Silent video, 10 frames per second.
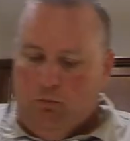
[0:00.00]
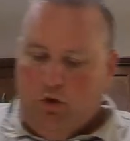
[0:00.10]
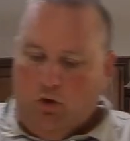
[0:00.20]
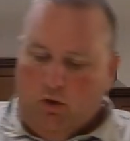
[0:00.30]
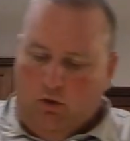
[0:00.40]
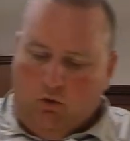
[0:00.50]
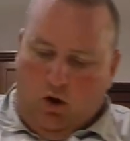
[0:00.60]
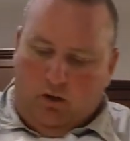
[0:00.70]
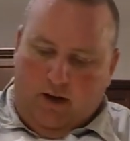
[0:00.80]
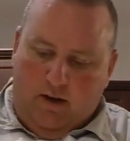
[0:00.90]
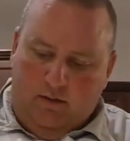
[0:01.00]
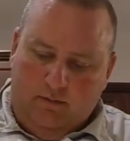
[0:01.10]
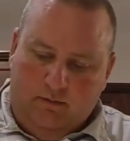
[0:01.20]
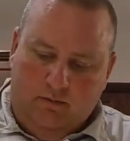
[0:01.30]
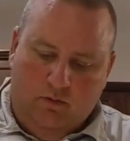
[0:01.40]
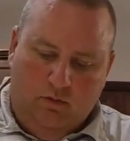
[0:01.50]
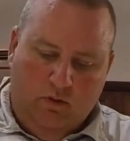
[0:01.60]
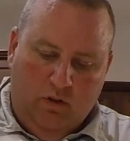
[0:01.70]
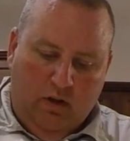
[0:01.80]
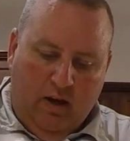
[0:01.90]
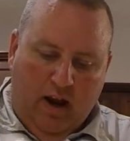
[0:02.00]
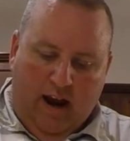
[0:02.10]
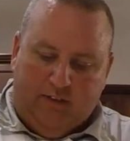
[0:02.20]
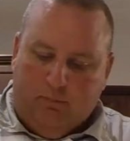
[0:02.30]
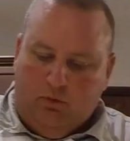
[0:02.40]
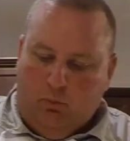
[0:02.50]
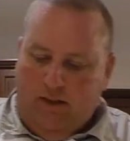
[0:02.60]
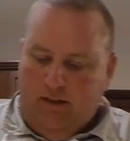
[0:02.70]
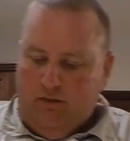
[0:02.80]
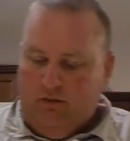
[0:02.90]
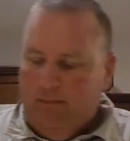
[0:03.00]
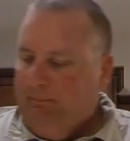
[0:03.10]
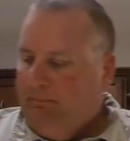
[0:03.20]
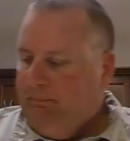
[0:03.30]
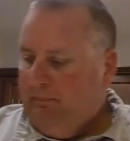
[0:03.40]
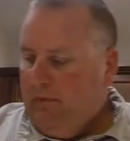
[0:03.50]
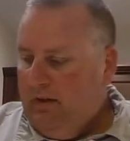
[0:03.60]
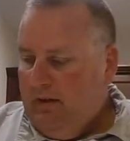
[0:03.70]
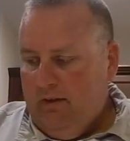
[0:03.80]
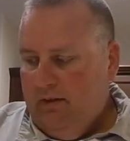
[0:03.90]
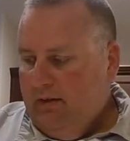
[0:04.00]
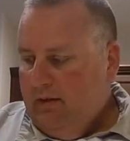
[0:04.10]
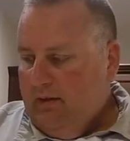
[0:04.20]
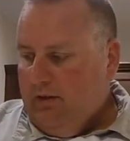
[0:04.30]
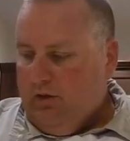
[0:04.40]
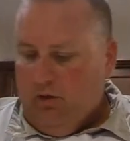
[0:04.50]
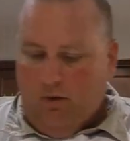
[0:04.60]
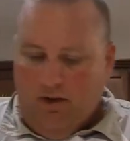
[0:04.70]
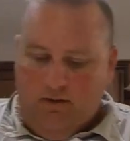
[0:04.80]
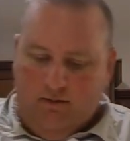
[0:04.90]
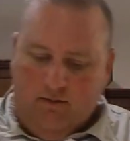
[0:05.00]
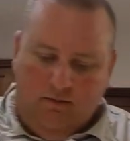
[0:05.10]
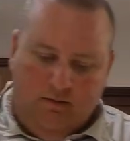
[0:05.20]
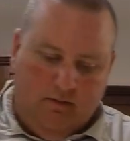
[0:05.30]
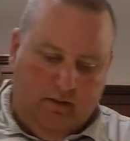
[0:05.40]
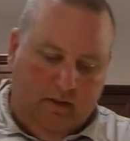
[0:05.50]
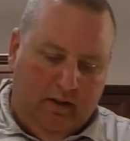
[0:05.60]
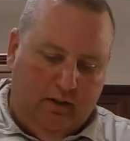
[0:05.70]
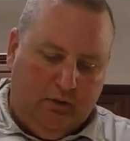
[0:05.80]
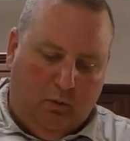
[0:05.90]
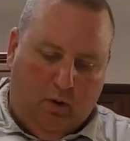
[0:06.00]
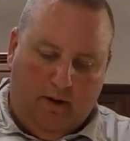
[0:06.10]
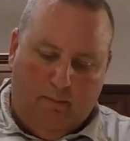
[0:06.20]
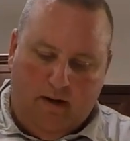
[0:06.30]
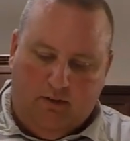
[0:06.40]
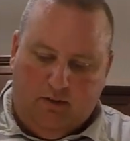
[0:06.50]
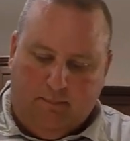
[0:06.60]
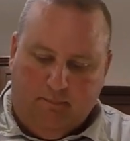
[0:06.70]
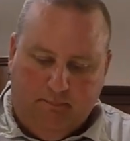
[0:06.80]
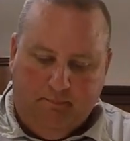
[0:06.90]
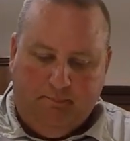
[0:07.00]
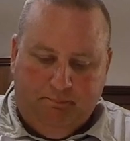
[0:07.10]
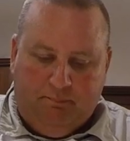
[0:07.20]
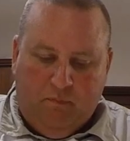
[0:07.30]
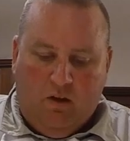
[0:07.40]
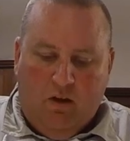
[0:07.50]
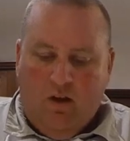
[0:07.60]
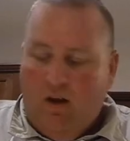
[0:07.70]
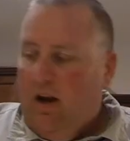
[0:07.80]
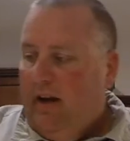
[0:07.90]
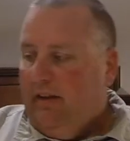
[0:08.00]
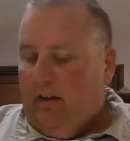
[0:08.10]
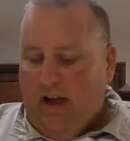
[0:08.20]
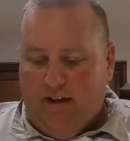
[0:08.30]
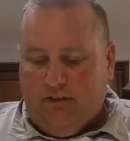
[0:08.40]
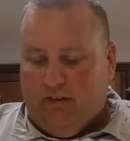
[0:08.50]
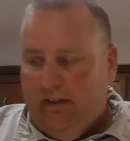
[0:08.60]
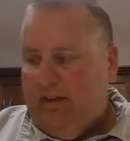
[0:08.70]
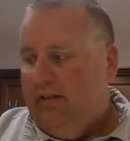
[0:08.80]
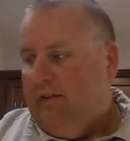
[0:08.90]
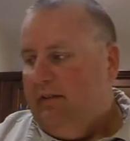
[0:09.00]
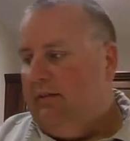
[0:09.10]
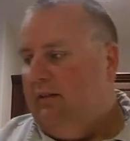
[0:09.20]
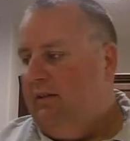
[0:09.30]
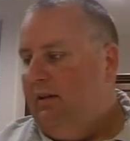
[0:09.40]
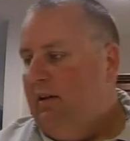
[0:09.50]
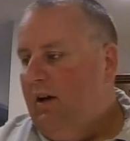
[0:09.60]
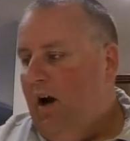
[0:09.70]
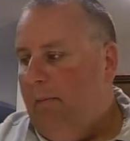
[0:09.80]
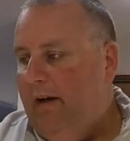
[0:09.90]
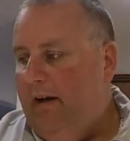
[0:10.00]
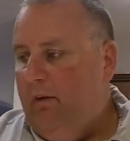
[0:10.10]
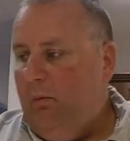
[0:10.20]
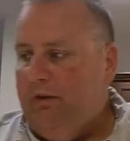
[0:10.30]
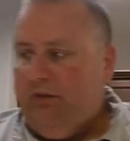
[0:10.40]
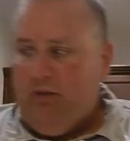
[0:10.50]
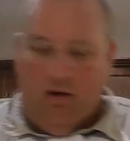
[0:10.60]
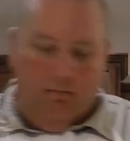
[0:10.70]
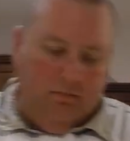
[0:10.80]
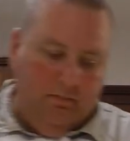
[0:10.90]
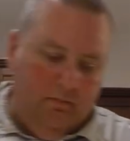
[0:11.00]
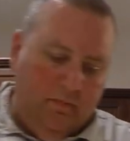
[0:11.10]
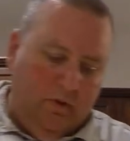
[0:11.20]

sugar in the raw down, add some sweetness, because you know what? It is quite amazing. And then lastly, I'm gonna hit it with some